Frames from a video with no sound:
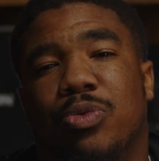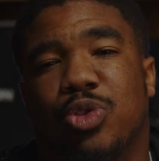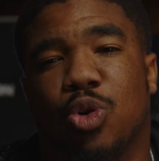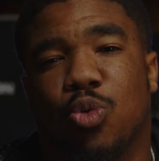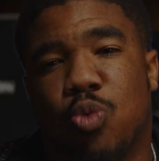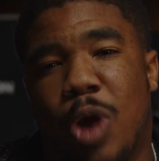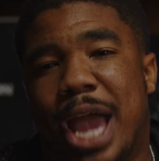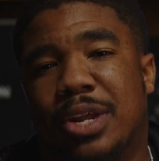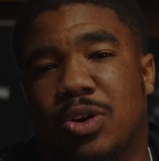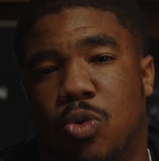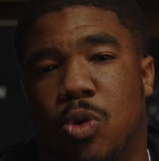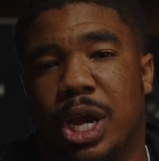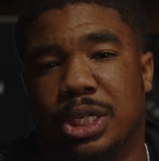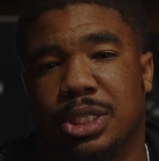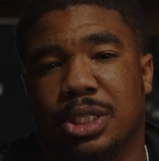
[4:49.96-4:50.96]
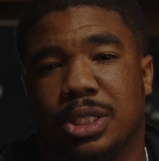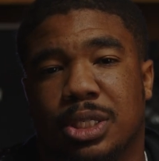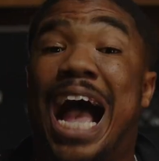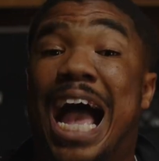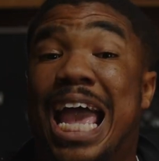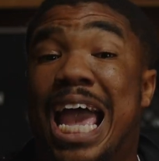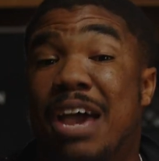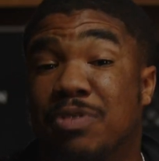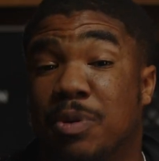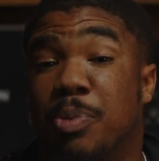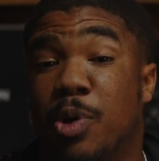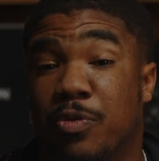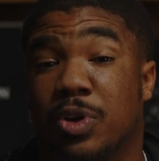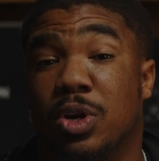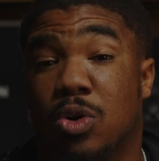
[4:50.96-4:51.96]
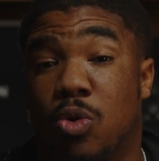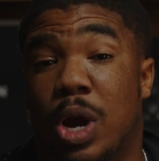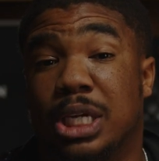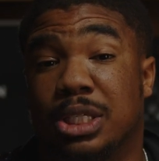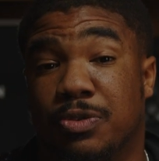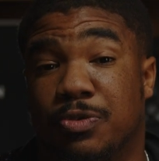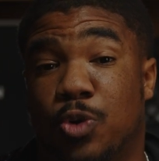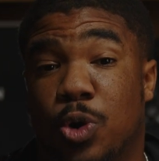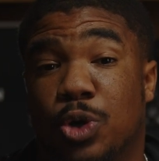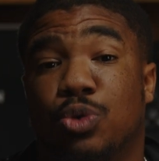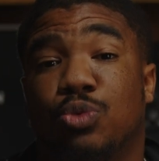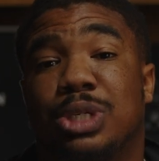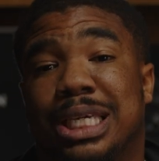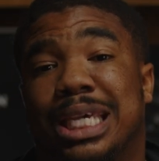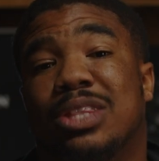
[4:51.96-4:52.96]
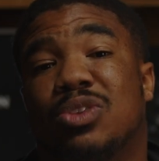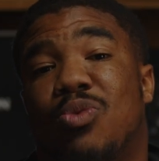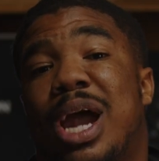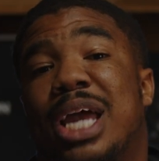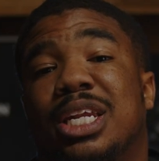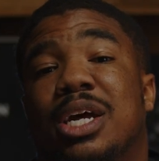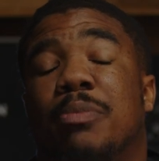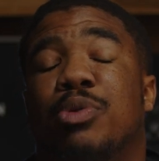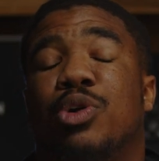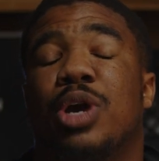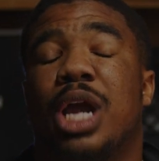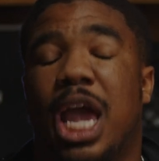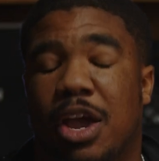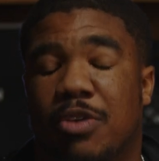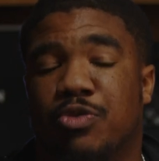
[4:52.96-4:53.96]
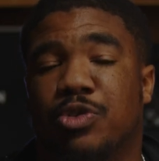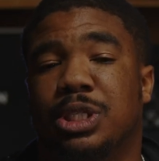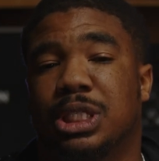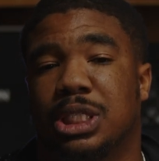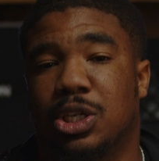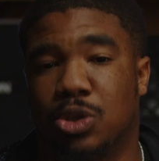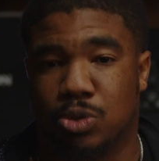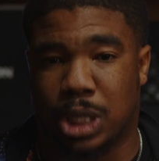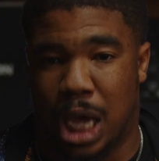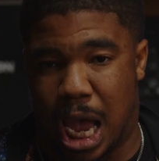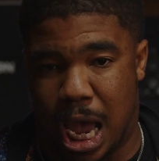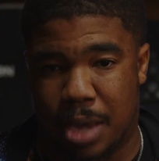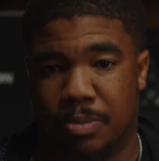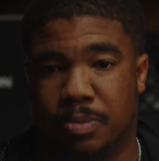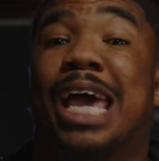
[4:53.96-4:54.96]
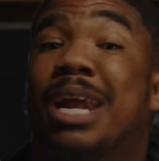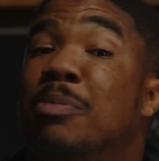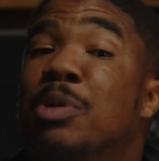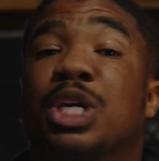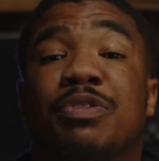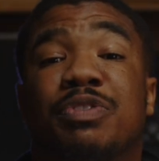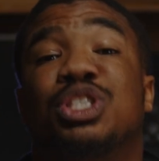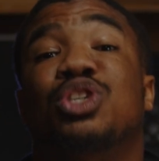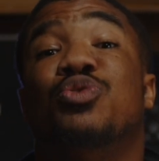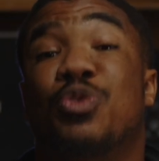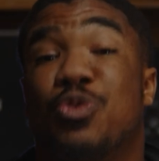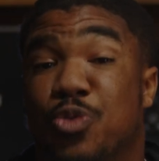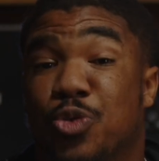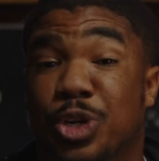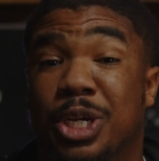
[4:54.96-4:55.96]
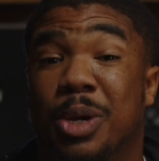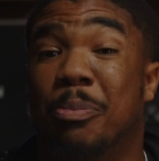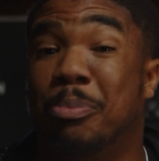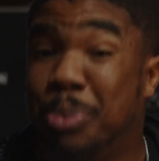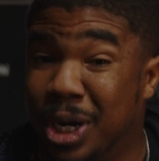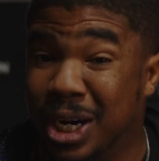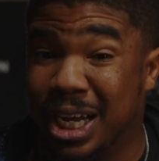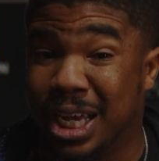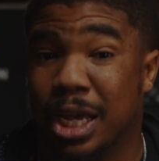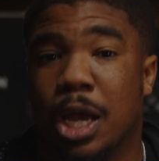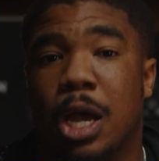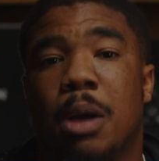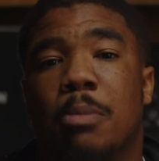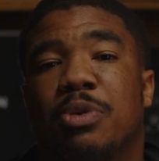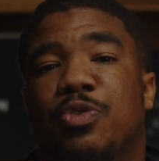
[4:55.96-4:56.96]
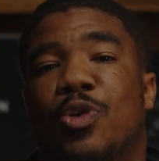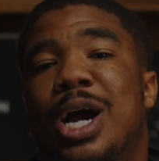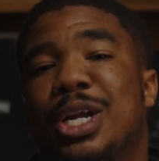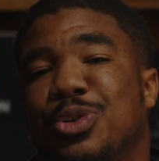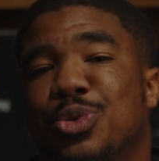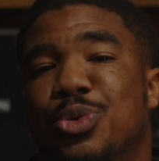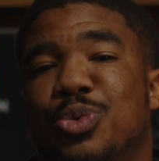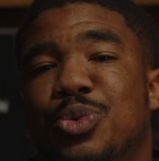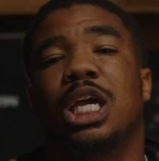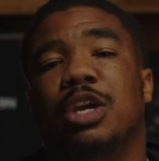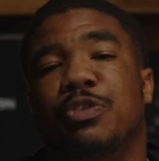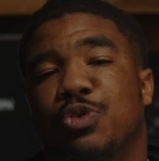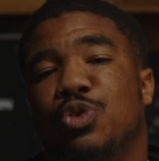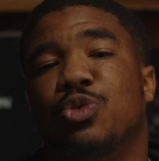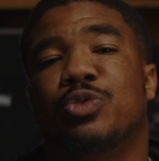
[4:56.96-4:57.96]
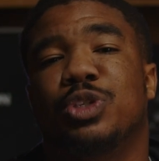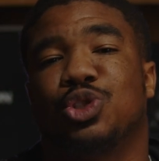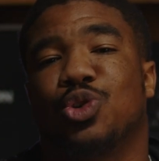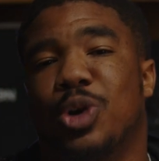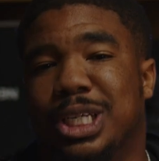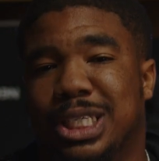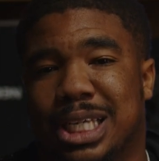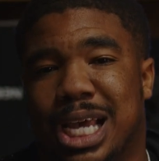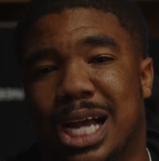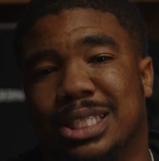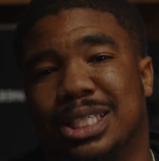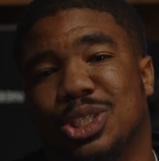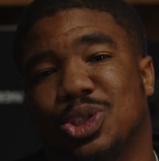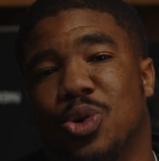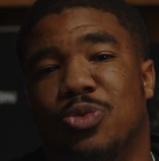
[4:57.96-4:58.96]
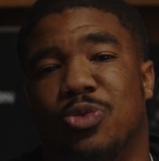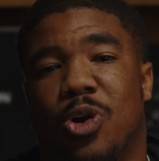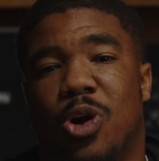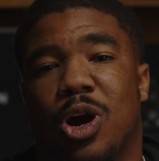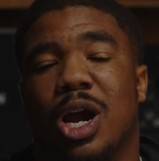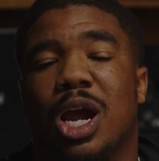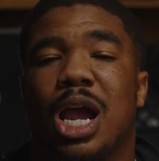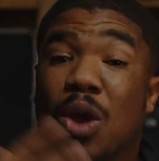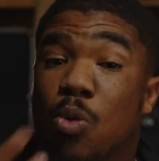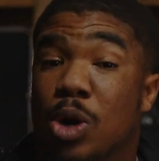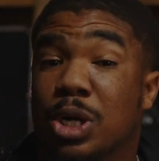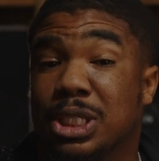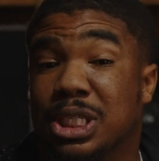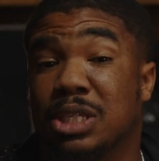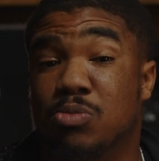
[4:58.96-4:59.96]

the right equation? I have the perfect equation for you to get the right number every single time. And I'm gonna give it to you for free, but Before I do, if you've enjoyed this content so far and want to see